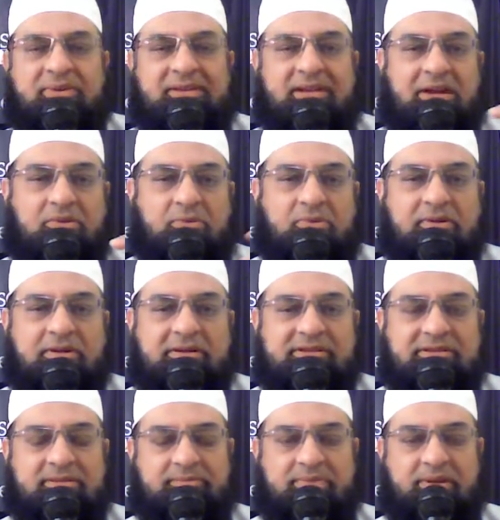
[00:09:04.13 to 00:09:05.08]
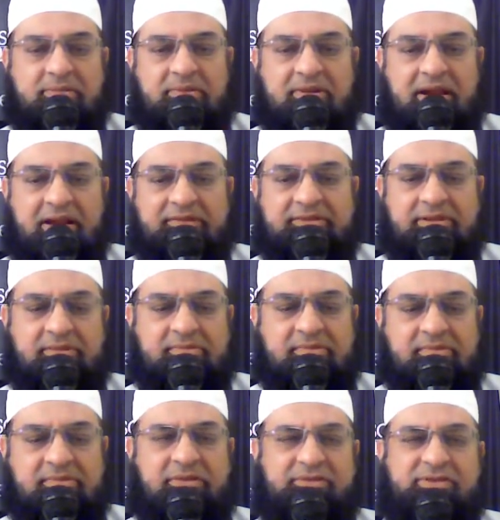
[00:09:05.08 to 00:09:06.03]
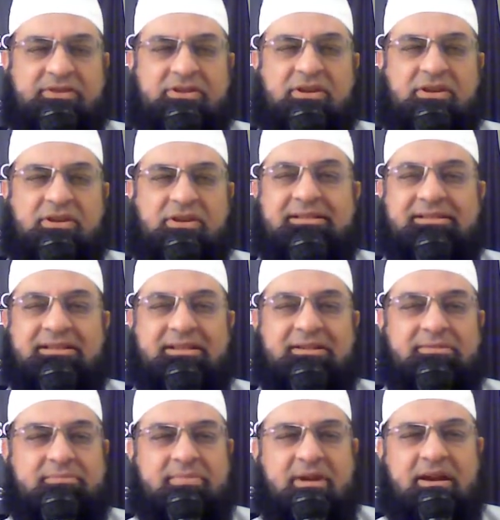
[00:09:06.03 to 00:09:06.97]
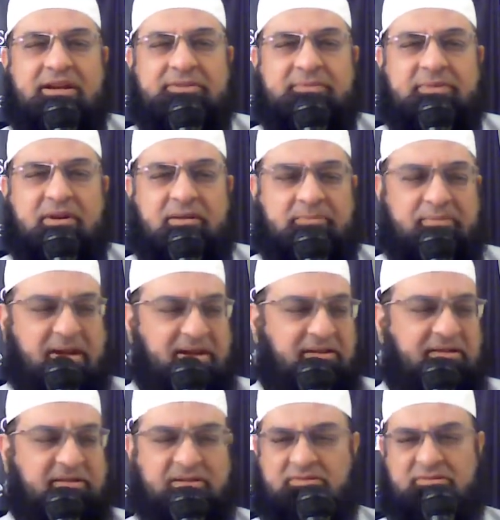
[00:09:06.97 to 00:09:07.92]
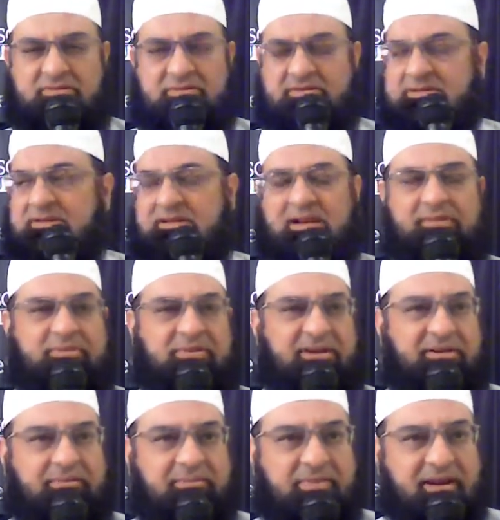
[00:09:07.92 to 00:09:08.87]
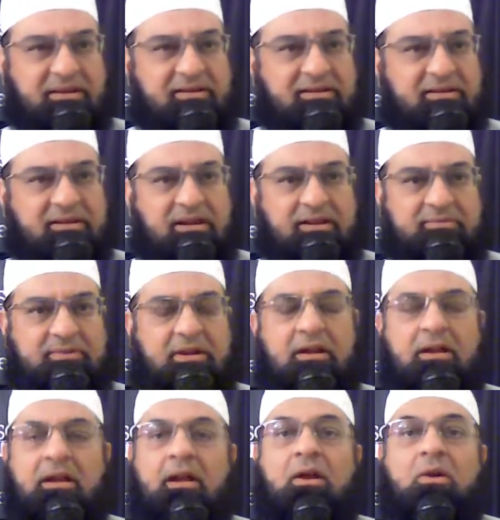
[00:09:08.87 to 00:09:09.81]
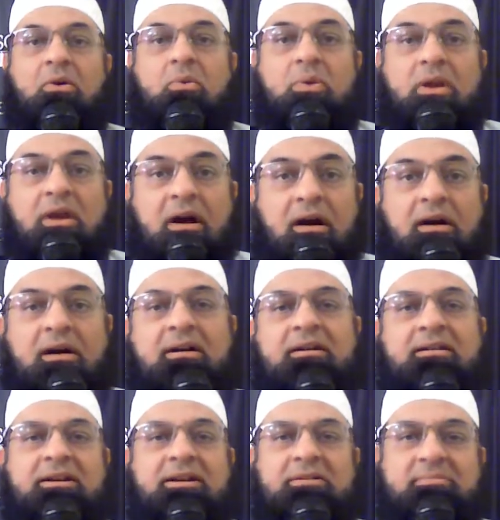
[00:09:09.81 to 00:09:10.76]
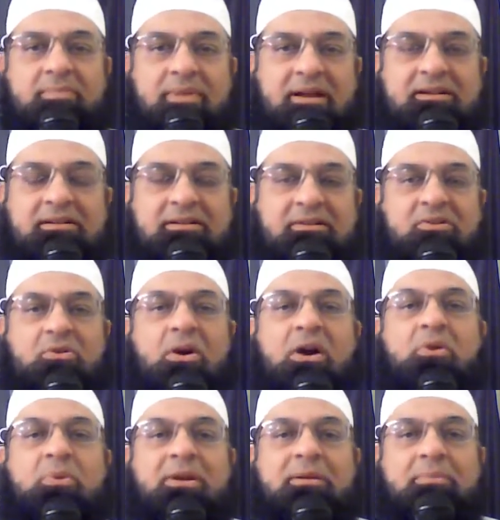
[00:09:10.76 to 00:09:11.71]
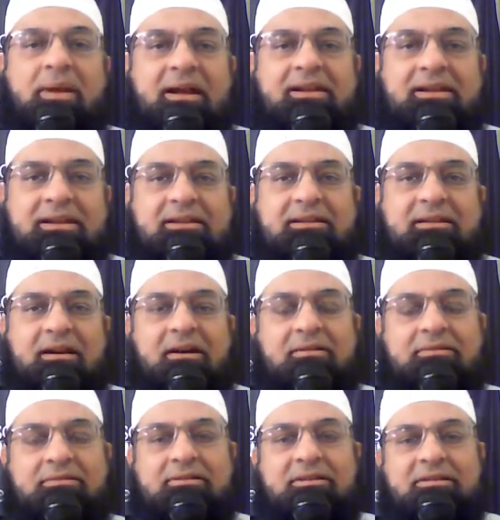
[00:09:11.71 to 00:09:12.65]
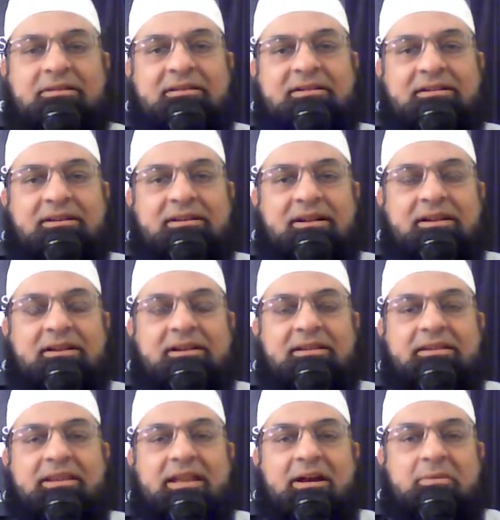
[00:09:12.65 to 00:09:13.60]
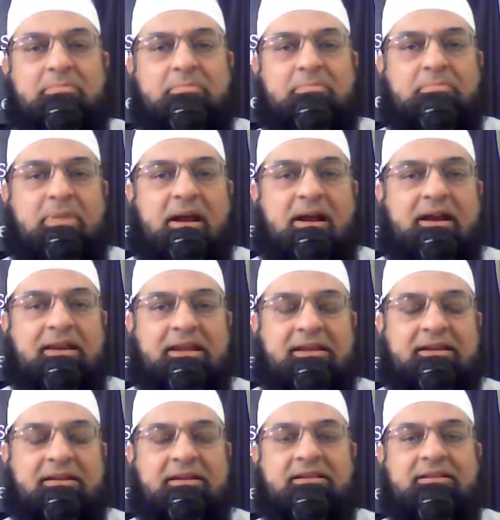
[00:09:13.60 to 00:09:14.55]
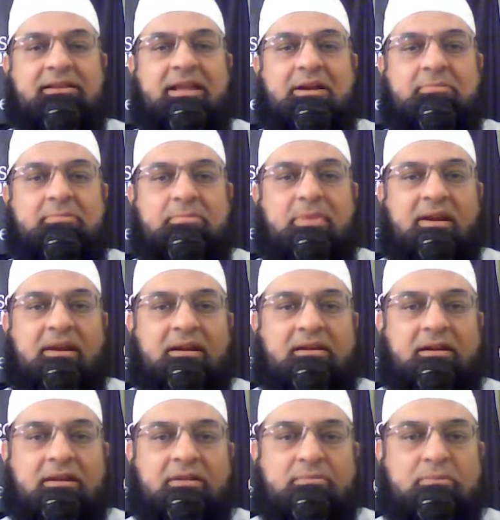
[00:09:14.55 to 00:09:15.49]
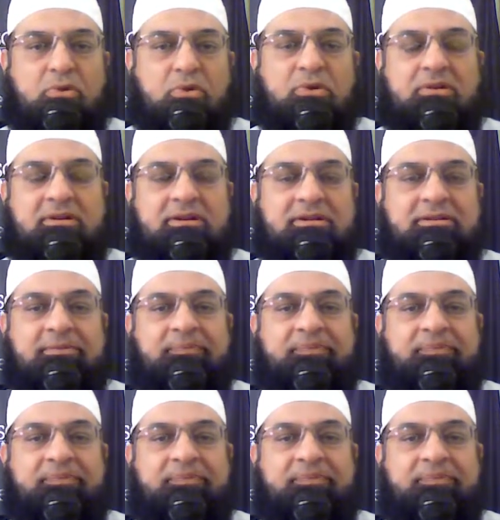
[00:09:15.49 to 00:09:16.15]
with that word, some people have some kind of shyness and embarrassment. A beggar? No, I'm not a beggar. Come on. We are a beggar. Who are we begging? Allah, the Malik, the Malik al-Mulk,